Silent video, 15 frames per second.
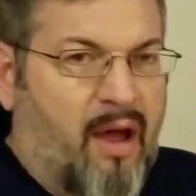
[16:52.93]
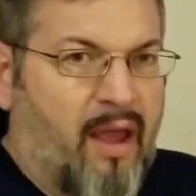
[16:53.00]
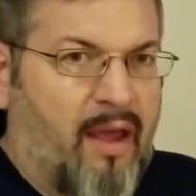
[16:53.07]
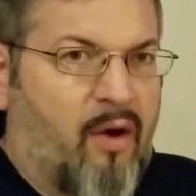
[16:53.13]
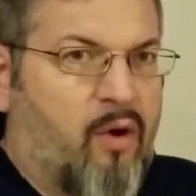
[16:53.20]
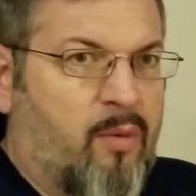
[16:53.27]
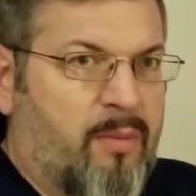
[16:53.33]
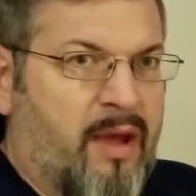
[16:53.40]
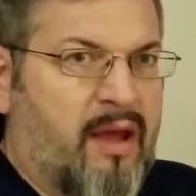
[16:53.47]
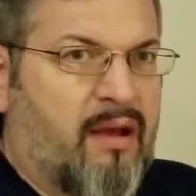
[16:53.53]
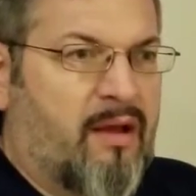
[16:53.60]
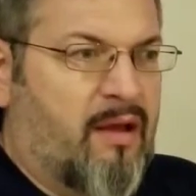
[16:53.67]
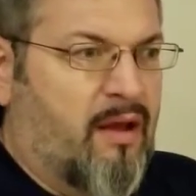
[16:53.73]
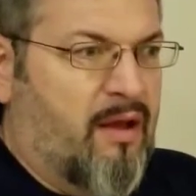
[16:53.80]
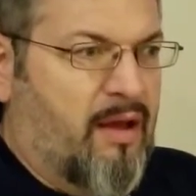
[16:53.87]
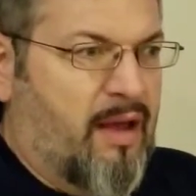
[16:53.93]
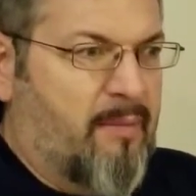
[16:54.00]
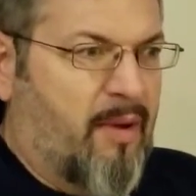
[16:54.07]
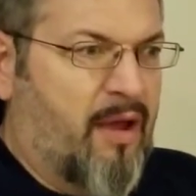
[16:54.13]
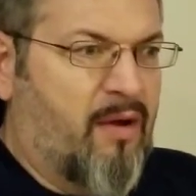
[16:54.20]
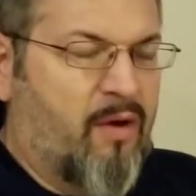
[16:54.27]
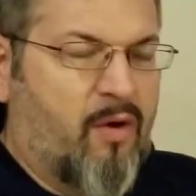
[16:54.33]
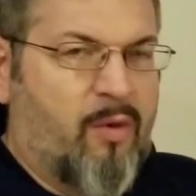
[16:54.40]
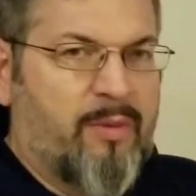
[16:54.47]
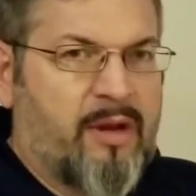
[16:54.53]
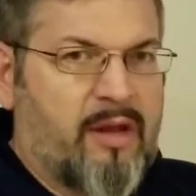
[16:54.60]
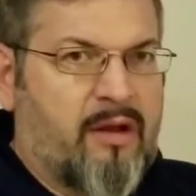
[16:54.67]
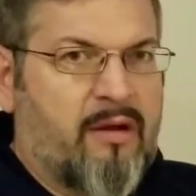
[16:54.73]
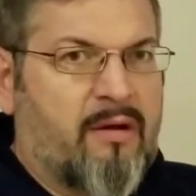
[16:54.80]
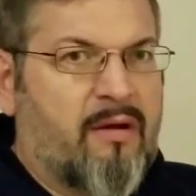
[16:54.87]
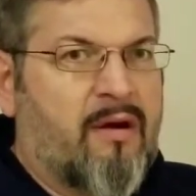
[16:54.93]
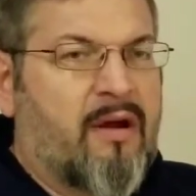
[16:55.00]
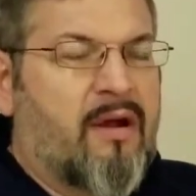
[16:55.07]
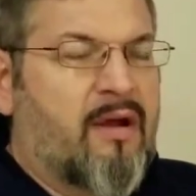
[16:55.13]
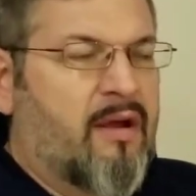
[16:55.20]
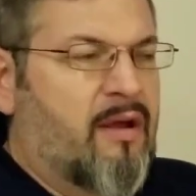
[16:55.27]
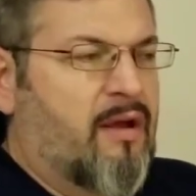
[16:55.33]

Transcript: my home at my home and here